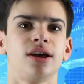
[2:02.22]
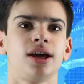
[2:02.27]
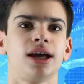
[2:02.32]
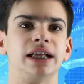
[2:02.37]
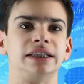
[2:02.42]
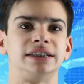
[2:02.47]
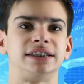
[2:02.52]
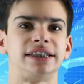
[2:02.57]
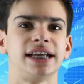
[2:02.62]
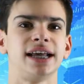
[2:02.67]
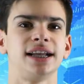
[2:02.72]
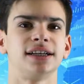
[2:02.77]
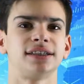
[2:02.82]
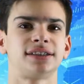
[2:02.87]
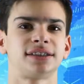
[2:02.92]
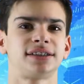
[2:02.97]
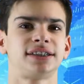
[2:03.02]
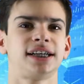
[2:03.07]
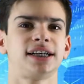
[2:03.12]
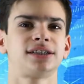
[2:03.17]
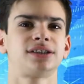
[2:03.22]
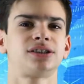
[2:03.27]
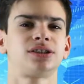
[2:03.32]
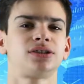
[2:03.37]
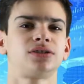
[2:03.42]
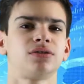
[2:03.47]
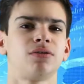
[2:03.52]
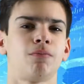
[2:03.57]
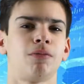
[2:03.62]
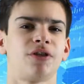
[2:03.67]
and stayed a
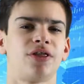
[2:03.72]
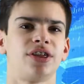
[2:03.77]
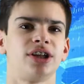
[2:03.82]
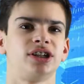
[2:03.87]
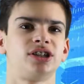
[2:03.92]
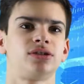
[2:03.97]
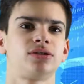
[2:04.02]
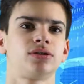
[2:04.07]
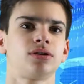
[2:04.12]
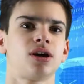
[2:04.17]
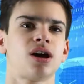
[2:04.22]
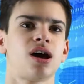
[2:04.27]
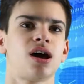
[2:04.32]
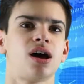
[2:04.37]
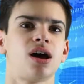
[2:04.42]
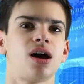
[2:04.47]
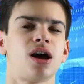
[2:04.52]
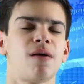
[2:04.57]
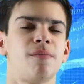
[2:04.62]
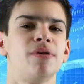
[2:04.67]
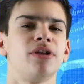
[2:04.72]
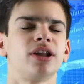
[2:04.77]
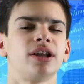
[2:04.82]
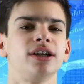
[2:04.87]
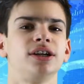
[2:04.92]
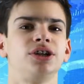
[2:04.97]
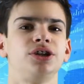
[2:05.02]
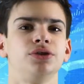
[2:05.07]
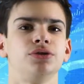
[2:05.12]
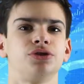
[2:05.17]
success with its
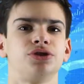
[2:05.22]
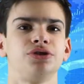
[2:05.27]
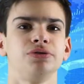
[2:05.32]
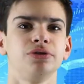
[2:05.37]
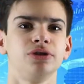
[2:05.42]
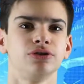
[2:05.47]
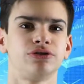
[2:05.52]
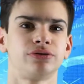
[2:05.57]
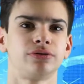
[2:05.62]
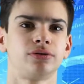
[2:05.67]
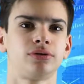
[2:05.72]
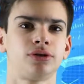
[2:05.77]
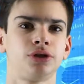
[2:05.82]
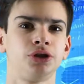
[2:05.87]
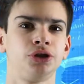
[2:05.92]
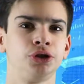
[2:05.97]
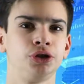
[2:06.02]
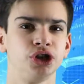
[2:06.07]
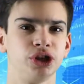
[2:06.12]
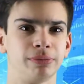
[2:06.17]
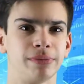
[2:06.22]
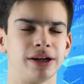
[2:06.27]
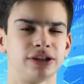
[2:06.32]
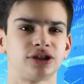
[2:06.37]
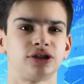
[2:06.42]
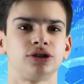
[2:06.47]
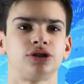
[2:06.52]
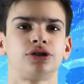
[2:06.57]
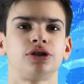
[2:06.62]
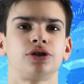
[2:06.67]
ability to use two
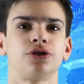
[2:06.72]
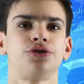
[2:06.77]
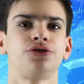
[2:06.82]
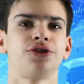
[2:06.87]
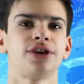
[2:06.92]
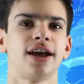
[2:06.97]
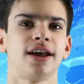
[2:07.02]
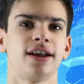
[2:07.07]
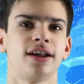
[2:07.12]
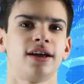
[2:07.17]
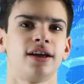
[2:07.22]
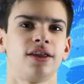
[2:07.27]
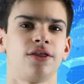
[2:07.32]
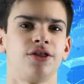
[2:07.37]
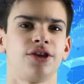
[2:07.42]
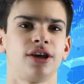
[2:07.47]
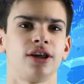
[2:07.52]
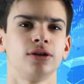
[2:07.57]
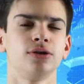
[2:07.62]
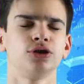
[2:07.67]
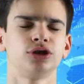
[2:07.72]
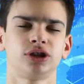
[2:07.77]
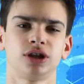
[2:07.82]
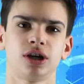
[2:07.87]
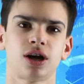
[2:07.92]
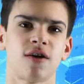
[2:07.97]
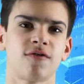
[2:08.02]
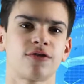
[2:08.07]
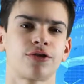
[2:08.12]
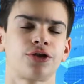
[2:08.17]
dimensions to create the illusion
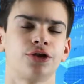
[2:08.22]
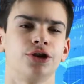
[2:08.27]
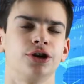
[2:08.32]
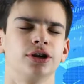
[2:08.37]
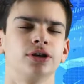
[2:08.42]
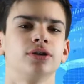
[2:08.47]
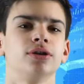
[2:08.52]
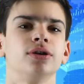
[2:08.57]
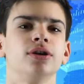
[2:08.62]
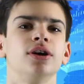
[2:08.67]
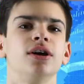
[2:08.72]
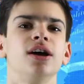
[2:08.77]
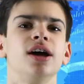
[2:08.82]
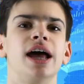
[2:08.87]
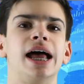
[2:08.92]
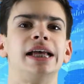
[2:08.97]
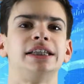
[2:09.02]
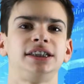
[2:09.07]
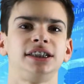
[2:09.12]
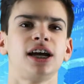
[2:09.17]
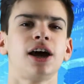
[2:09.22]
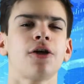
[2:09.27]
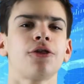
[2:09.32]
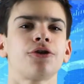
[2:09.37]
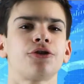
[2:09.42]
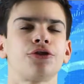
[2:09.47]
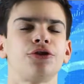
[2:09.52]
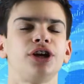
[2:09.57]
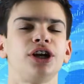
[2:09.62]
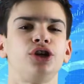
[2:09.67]
of a third, as the
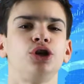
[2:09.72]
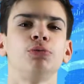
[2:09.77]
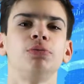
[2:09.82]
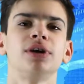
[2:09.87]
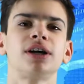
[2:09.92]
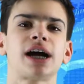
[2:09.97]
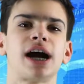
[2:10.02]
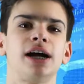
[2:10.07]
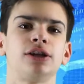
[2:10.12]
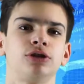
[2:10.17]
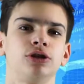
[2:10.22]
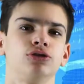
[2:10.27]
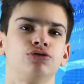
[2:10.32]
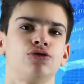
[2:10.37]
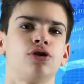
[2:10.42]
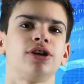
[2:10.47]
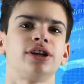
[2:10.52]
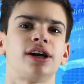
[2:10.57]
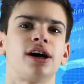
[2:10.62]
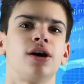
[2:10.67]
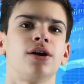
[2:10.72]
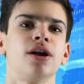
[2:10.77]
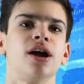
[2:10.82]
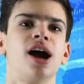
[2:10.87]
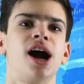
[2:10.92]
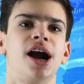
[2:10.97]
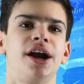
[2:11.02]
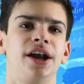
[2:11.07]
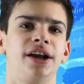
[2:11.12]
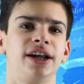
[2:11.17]
other 32-bit consoles rolled out,
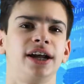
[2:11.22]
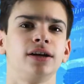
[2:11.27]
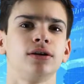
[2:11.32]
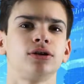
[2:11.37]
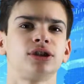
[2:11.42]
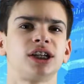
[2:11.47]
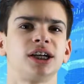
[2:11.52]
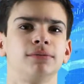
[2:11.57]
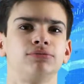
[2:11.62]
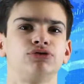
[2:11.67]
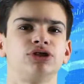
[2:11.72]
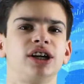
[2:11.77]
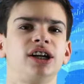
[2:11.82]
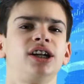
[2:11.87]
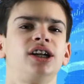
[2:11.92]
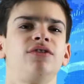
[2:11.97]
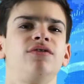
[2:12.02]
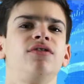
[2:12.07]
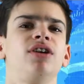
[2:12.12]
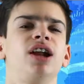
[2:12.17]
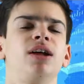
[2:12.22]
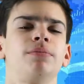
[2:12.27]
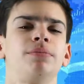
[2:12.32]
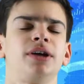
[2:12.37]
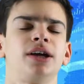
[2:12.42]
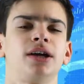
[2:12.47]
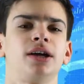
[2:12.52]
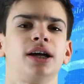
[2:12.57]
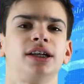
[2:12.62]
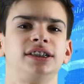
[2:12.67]
Nintendo skipped straight to
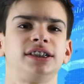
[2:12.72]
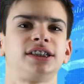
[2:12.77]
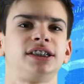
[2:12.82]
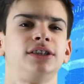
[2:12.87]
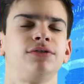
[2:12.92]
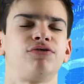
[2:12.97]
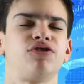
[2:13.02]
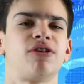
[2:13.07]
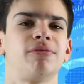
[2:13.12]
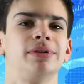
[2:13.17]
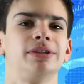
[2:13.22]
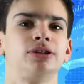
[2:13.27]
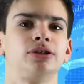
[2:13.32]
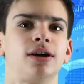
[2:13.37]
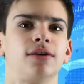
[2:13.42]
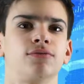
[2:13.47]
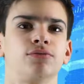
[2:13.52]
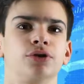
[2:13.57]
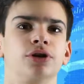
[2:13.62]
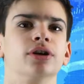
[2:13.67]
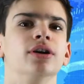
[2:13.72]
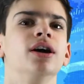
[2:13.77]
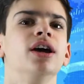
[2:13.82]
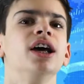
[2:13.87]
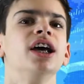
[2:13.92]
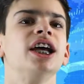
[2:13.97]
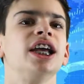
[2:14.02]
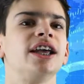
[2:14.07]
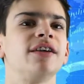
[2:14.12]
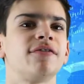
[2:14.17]
developing a 64-bit software.
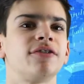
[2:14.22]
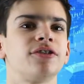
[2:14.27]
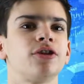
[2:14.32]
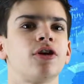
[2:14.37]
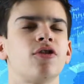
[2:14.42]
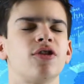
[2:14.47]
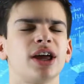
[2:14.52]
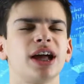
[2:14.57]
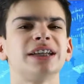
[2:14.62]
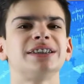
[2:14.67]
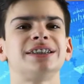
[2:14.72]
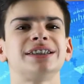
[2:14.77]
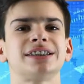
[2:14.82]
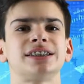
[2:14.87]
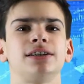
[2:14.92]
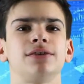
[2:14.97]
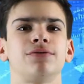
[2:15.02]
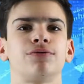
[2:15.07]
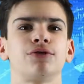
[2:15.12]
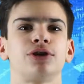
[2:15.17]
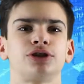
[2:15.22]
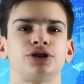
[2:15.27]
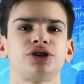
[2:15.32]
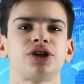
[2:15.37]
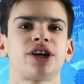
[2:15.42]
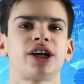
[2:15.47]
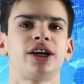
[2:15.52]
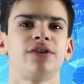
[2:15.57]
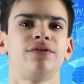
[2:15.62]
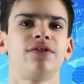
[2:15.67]
Even though the N64
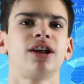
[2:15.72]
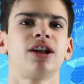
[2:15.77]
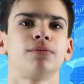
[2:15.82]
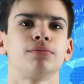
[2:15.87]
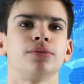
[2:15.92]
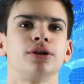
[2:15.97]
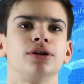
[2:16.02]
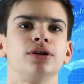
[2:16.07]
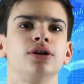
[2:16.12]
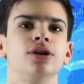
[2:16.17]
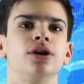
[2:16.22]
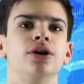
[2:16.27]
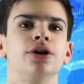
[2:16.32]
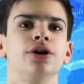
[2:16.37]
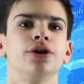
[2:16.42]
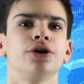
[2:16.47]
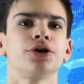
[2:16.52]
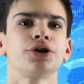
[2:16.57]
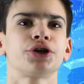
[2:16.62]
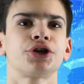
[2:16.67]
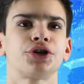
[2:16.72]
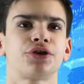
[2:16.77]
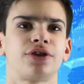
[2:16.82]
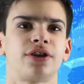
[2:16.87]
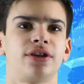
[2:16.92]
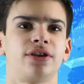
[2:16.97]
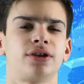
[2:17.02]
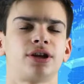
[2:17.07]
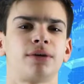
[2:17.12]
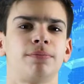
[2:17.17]
started development earlier
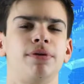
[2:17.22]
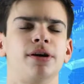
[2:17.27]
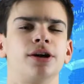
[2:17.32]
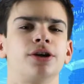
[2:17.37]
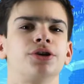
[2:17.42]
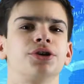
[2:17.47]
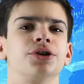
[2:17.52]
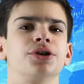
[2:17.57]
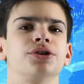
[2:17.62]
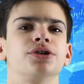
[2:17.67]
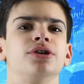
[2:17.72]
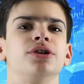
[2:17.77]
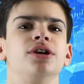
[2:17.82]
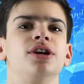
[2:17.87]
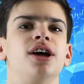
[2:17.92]
than competitors,